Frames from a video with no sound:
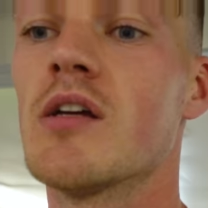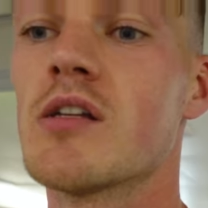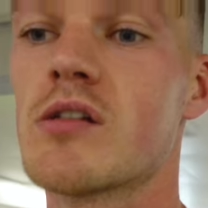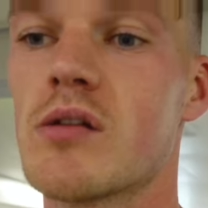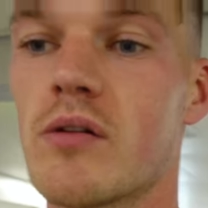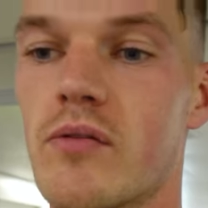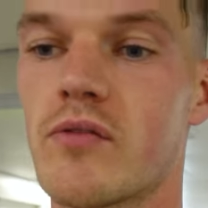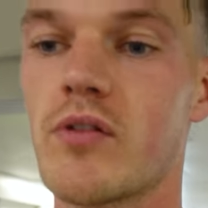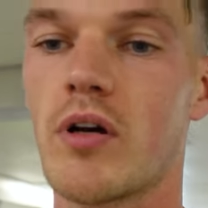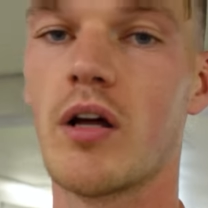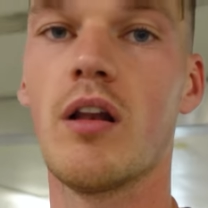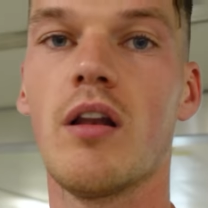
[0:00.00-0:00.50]
So
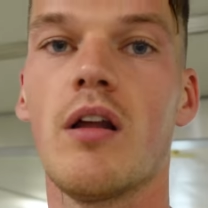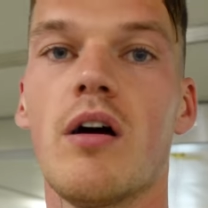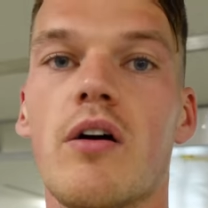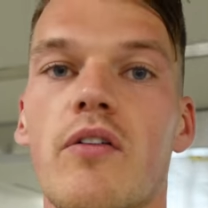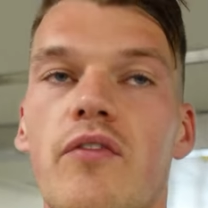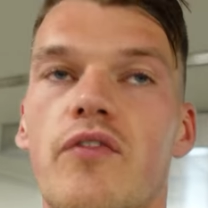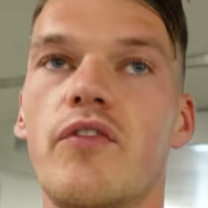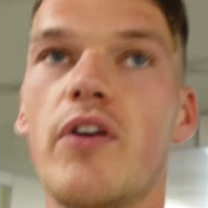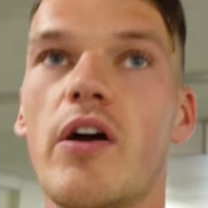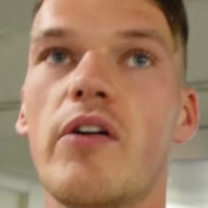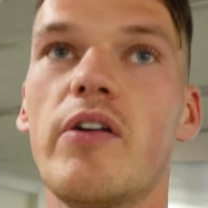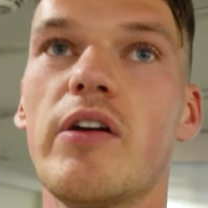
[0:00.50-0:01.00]
we've got a lot
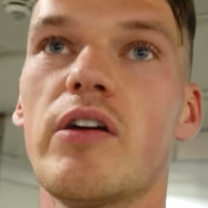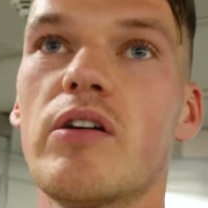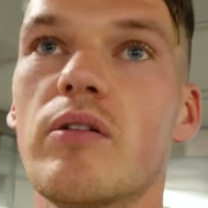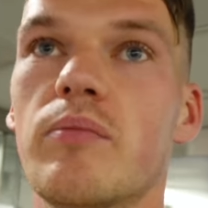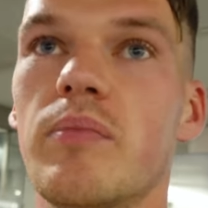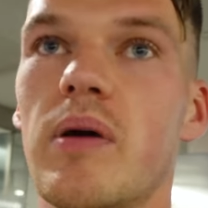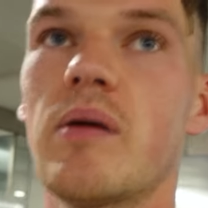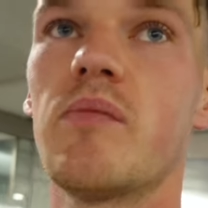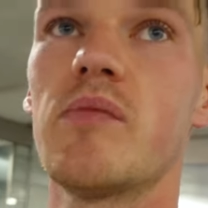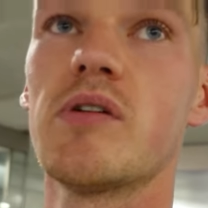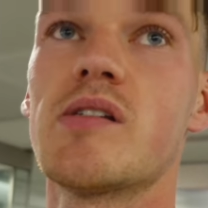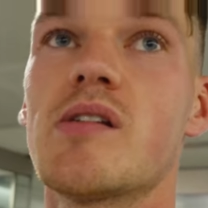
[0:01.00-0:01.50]
of very good
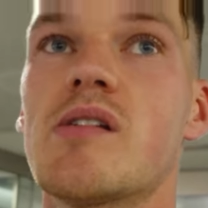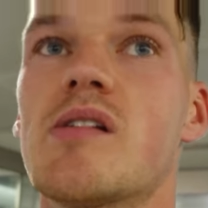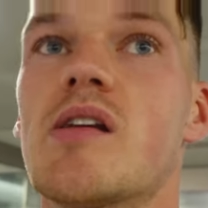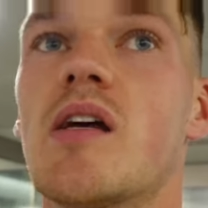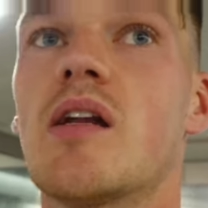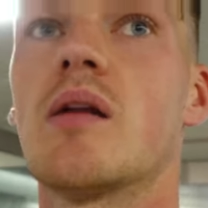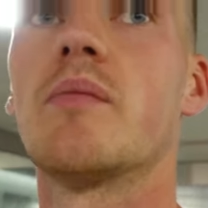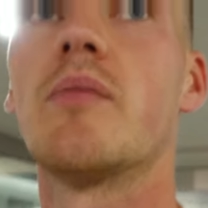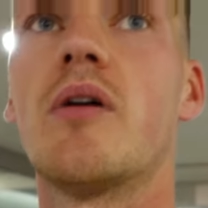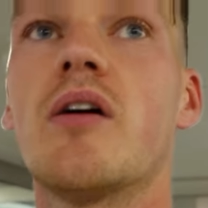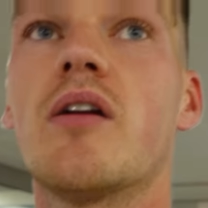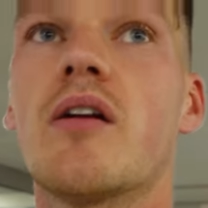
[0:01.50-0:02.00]
memories in
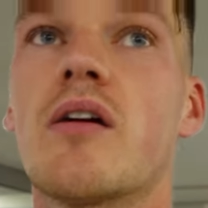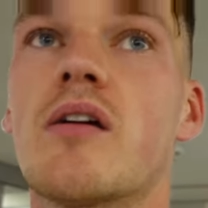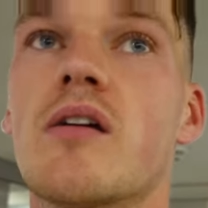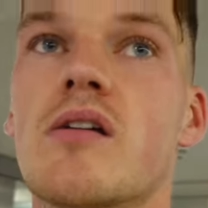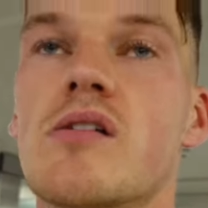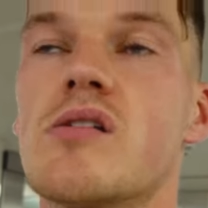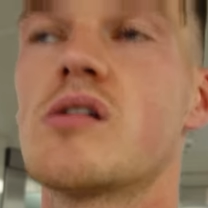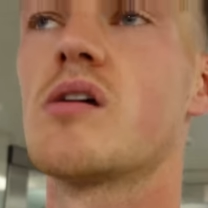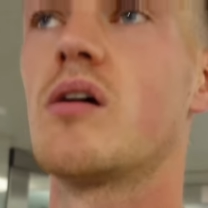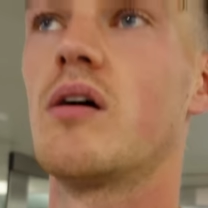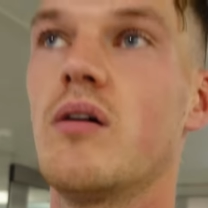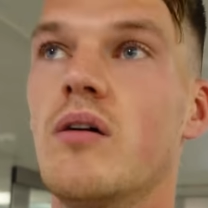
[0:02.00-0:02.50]
Santa Monica,
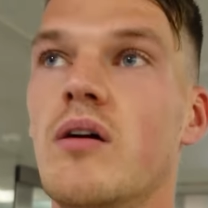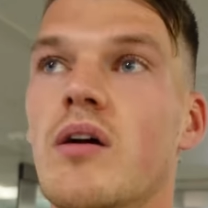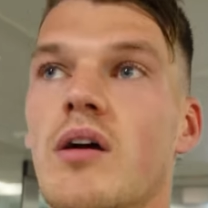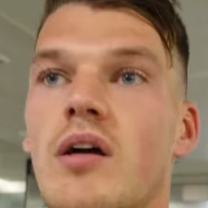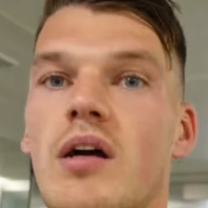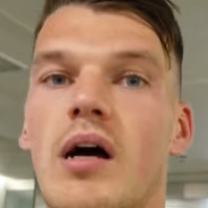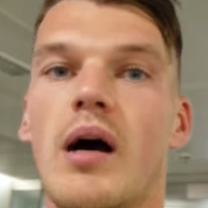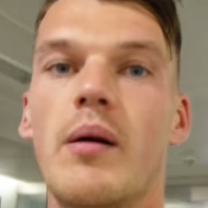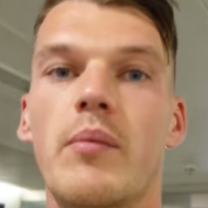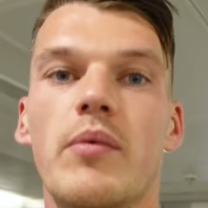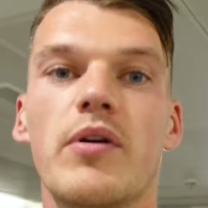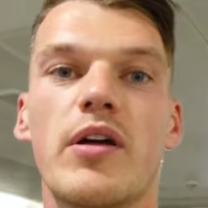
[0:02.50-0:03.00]
so
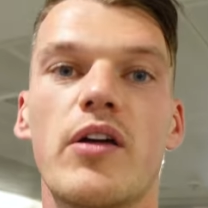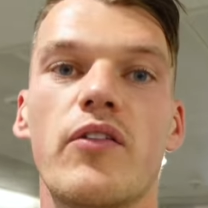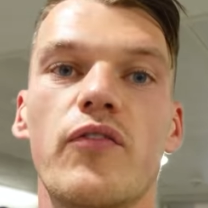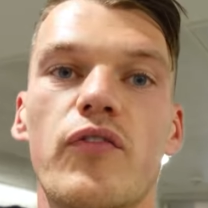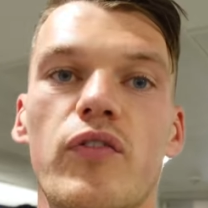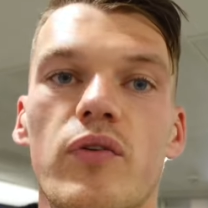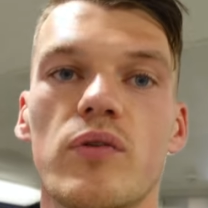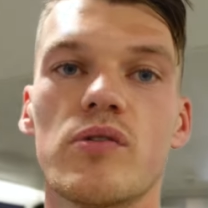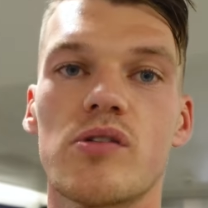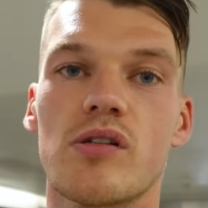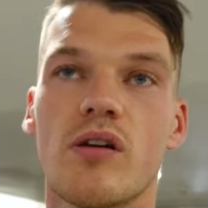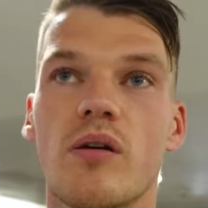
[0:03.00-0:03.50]
I'm looking
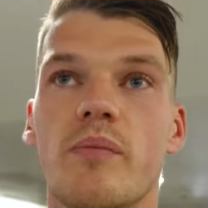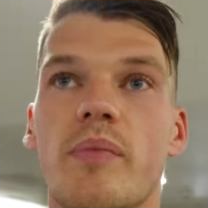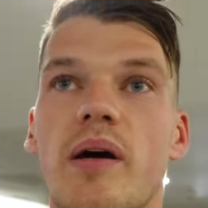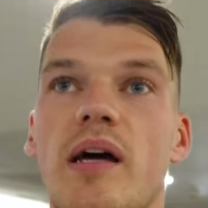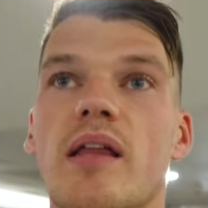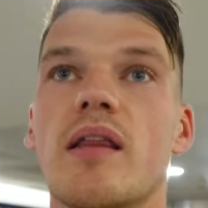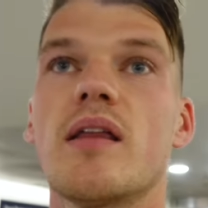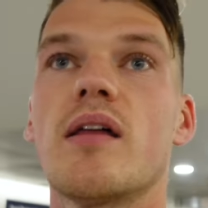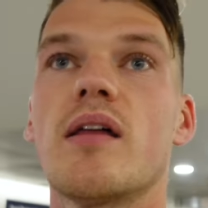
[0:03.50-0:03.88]
forward to going back